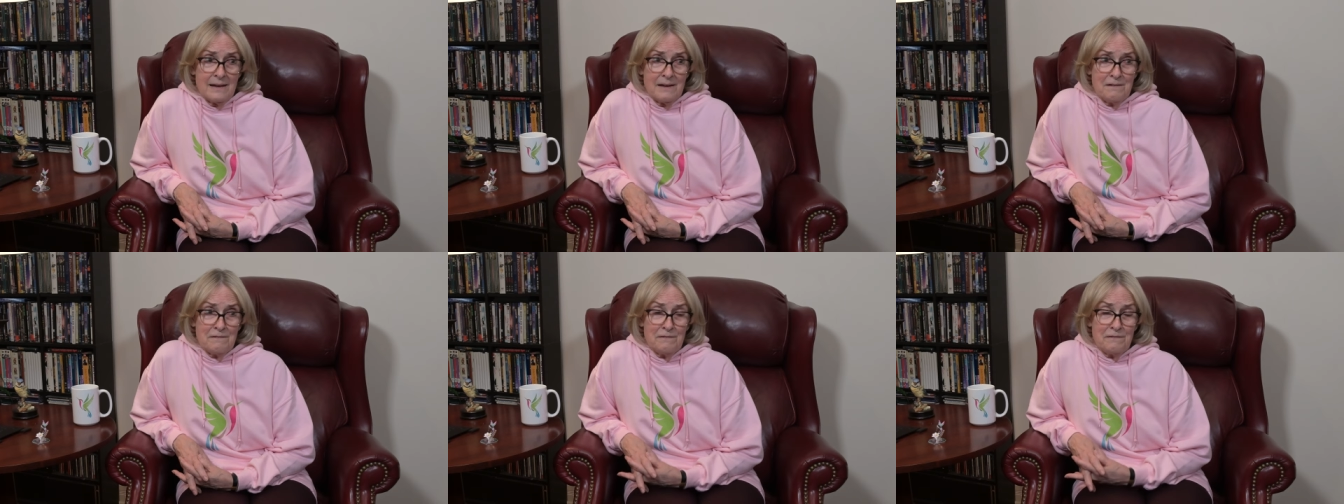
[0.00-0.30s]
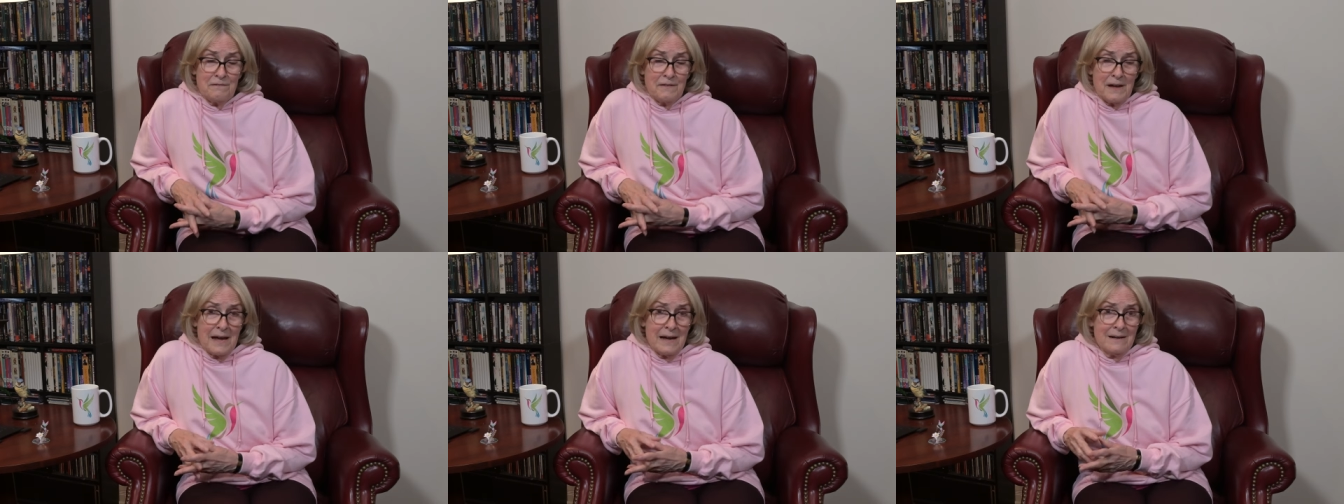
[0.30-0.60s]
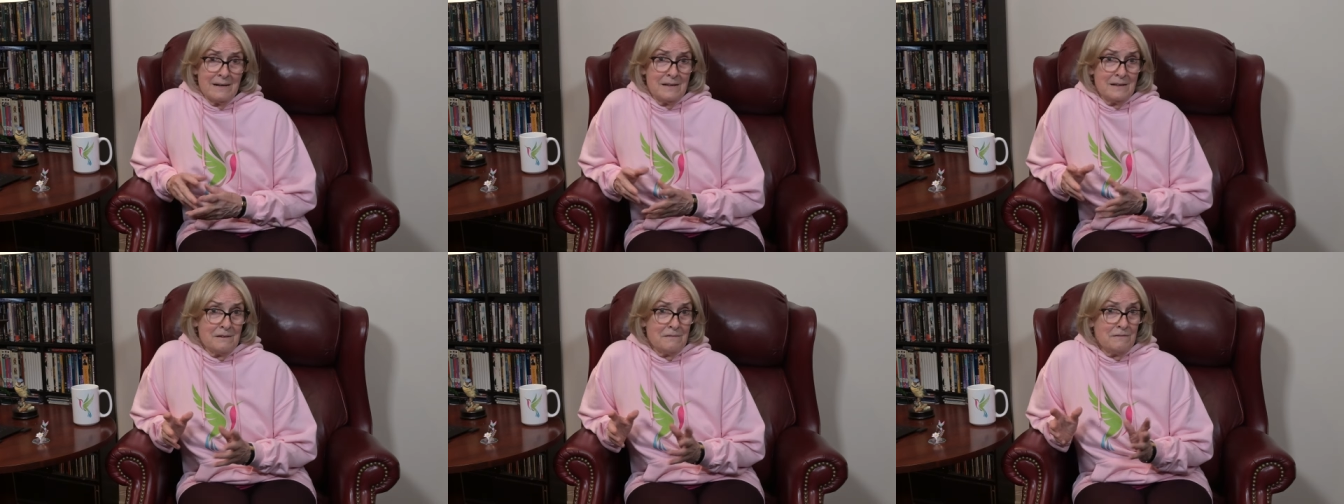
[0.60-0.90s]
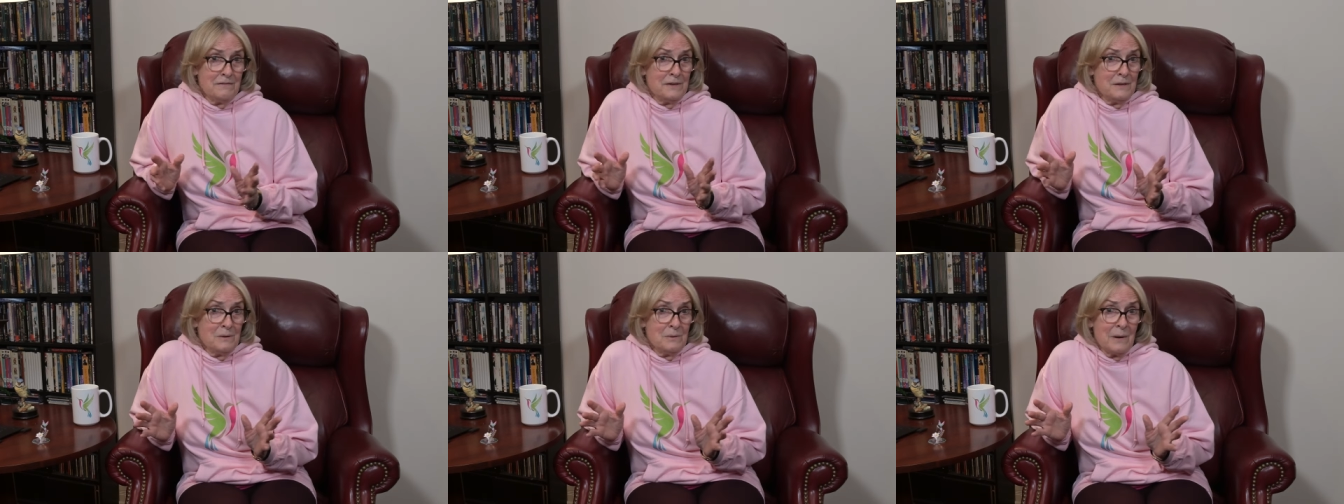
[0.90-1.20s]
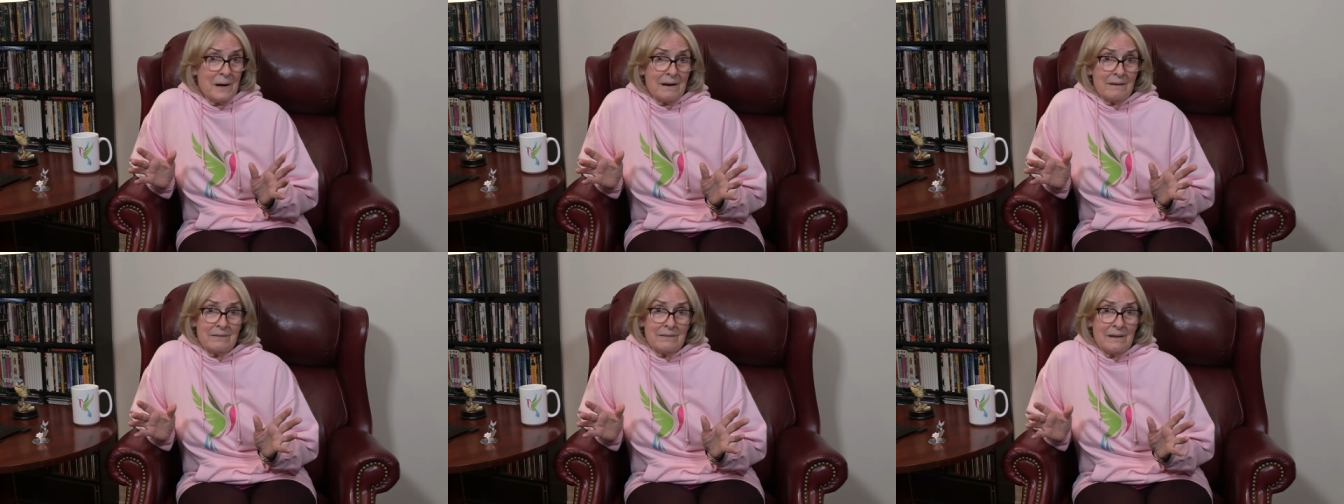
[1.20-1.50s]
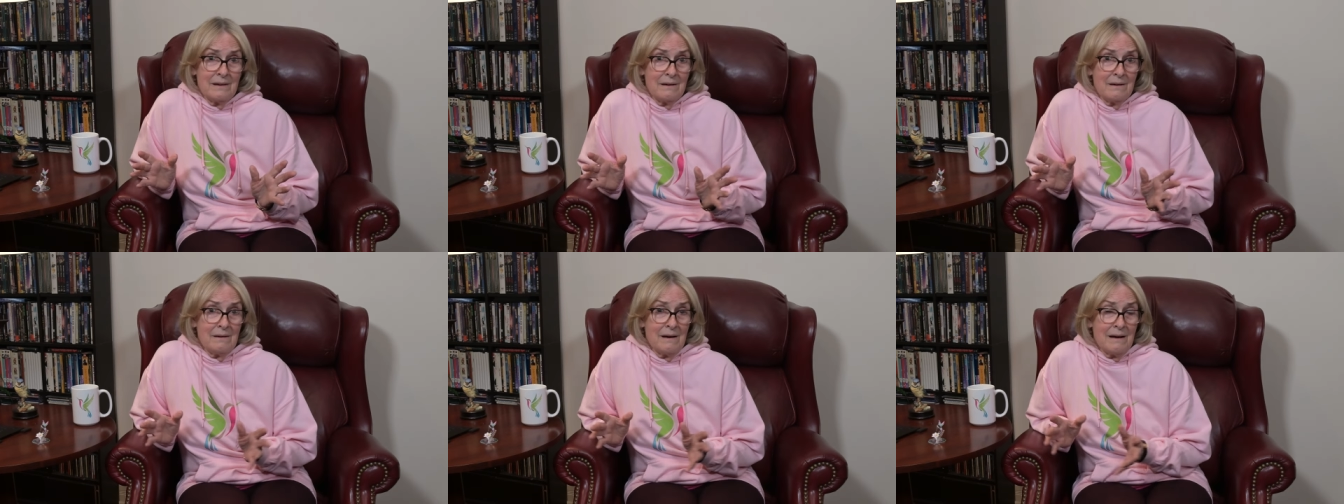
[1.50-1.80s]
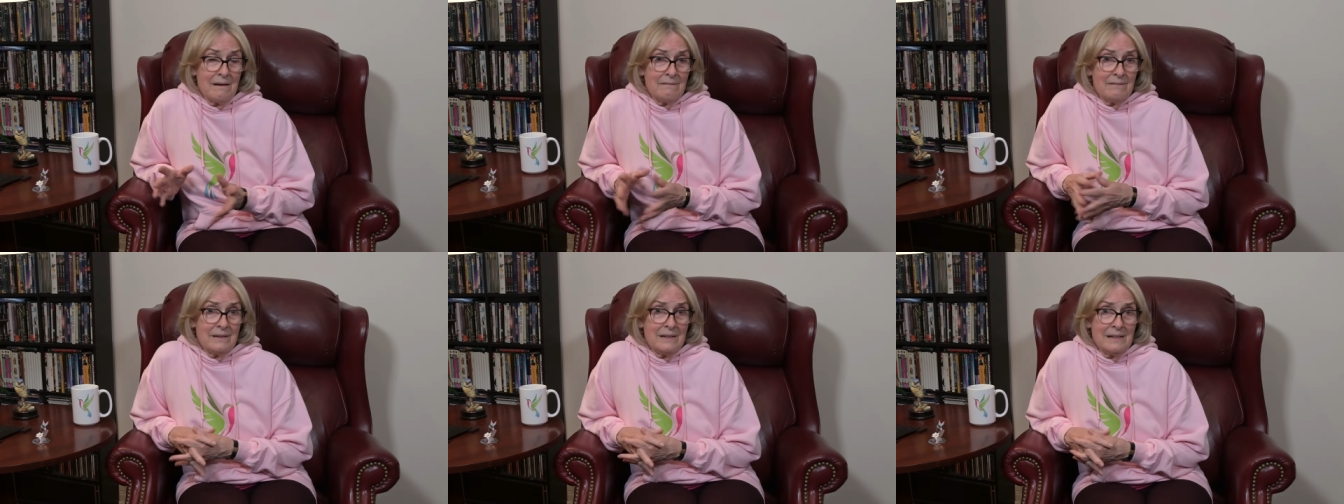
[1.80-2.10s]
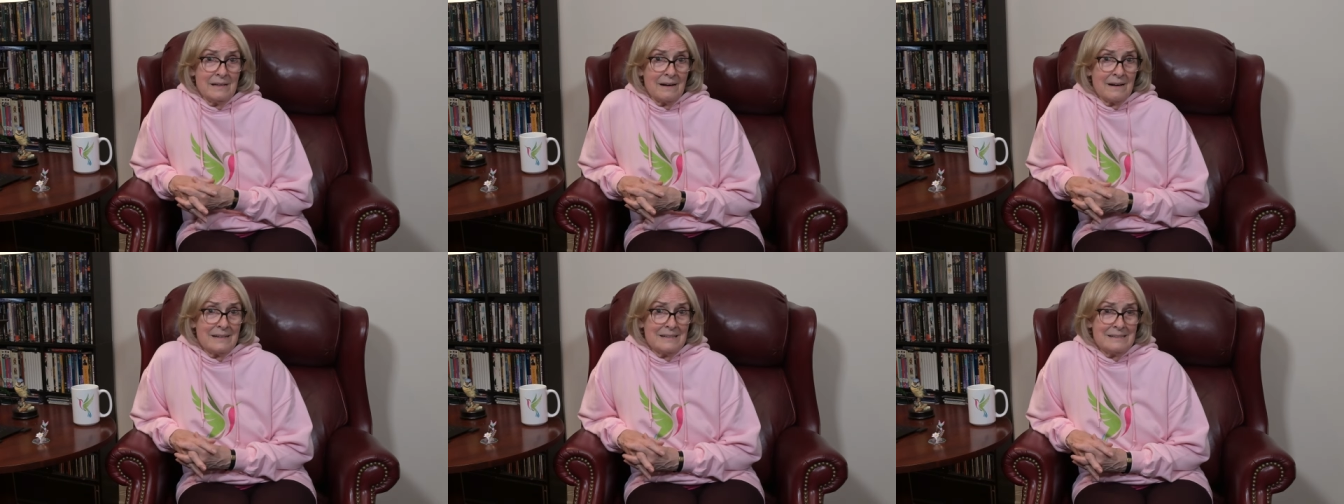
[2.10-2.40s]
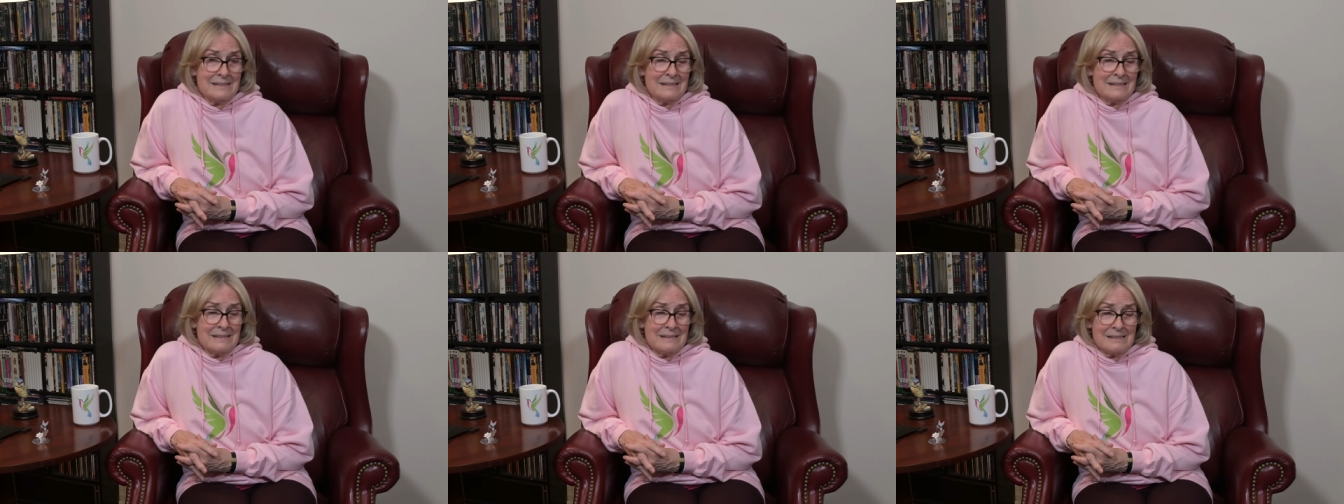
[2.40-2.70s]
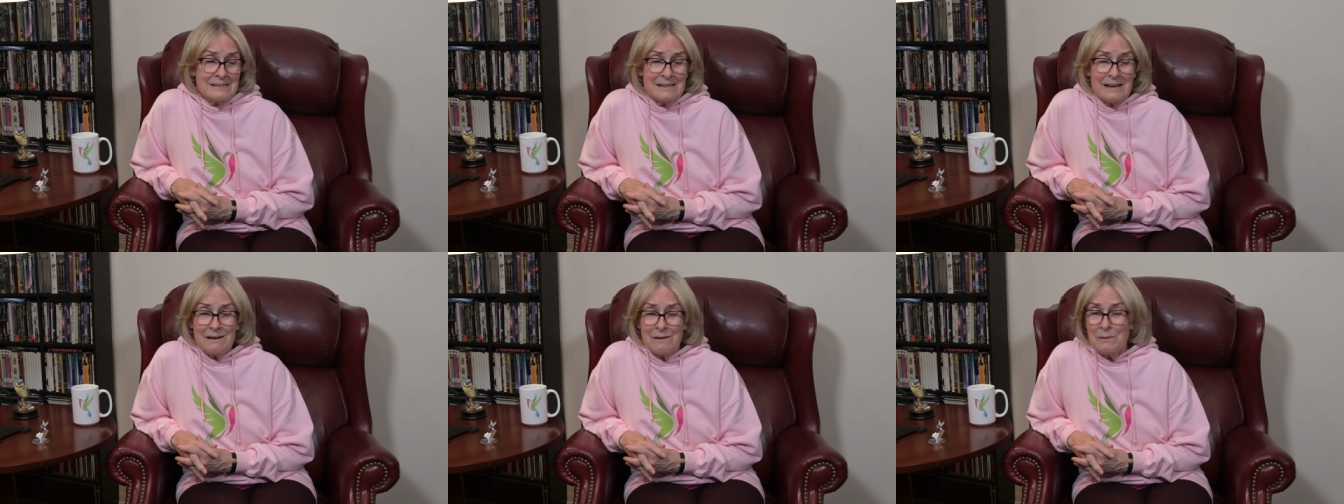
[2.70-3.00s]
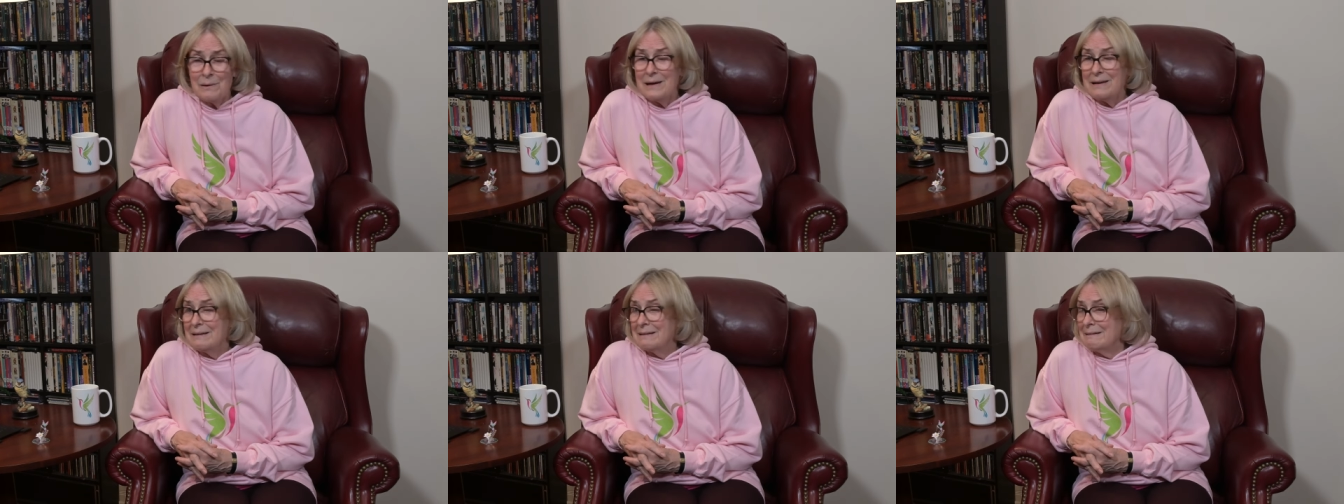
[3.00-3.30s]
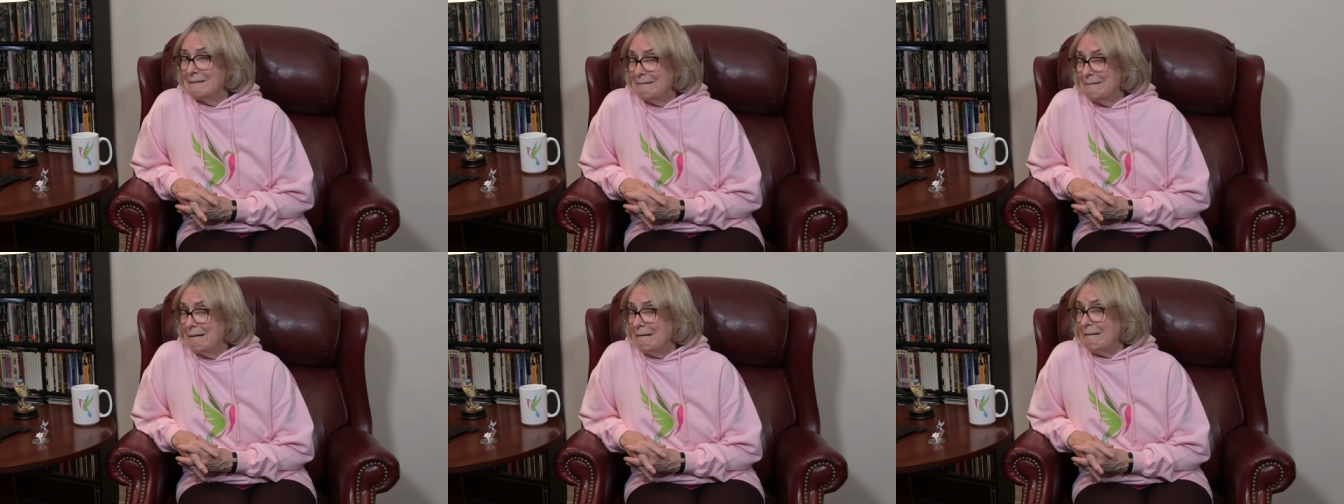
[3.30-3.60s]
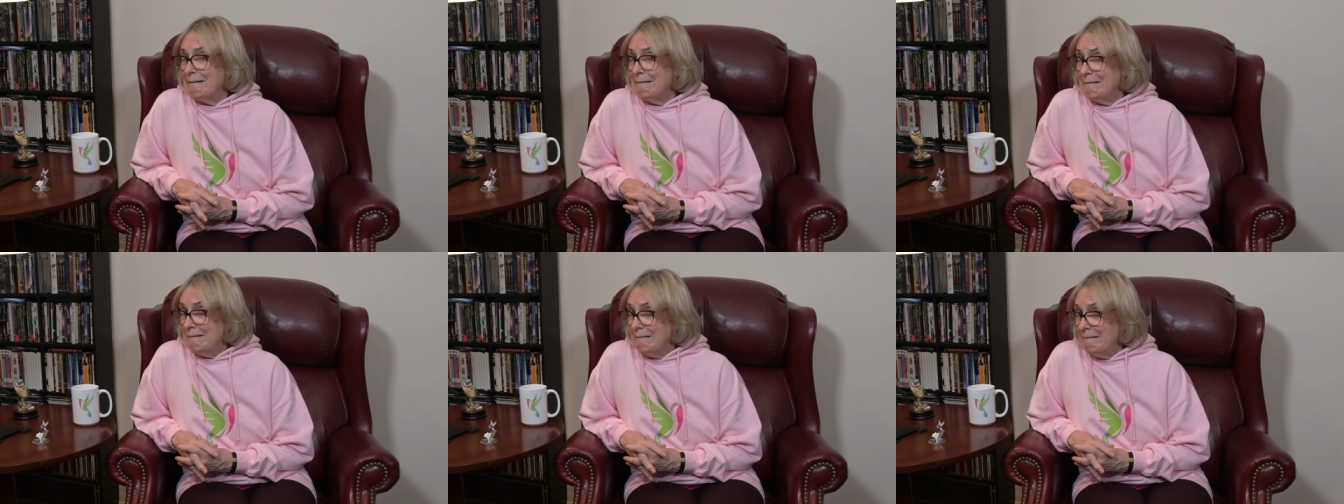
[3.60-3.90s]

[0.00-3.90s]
If any of you out there have any ideas how I can get